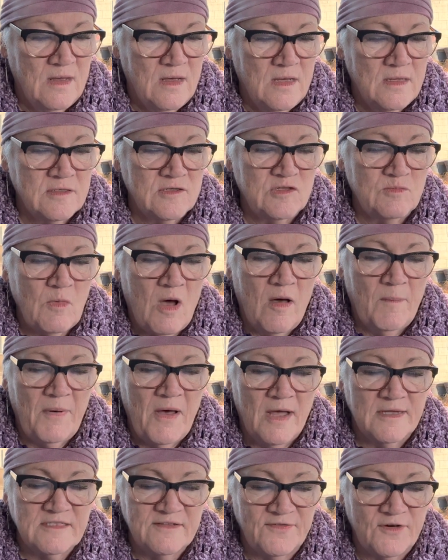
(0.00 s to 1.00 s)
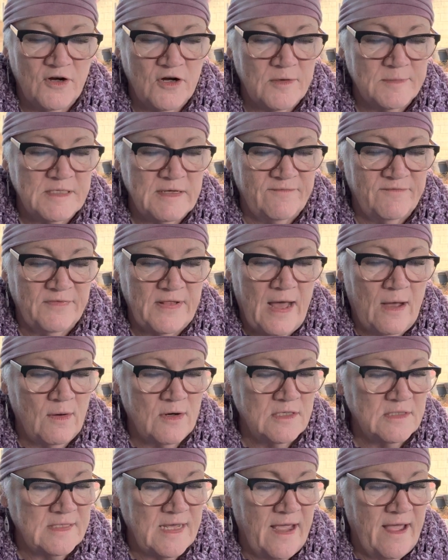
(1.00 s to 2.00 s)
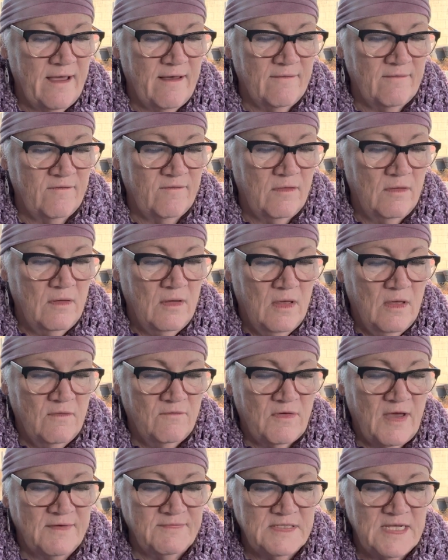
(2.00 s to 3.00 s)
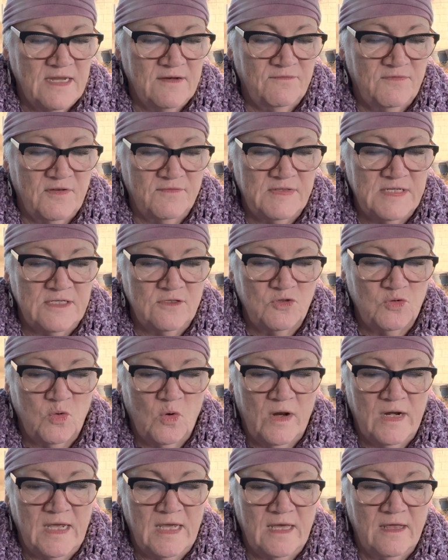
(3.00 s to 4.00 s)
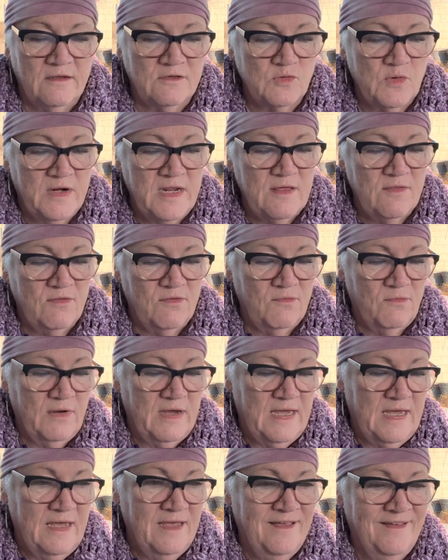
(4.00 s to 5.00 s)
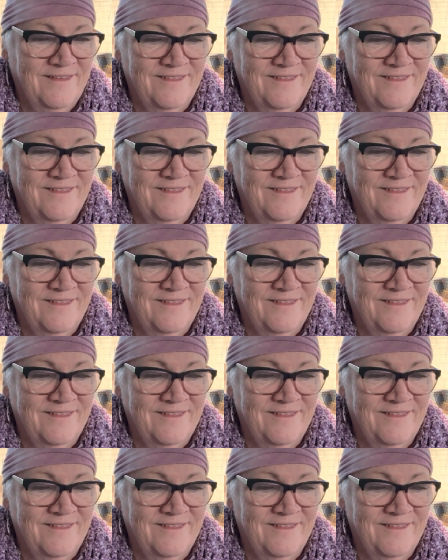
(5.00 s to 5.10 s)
Small pots for herbs and flowers. I have 5, 10, 15, 20, 23.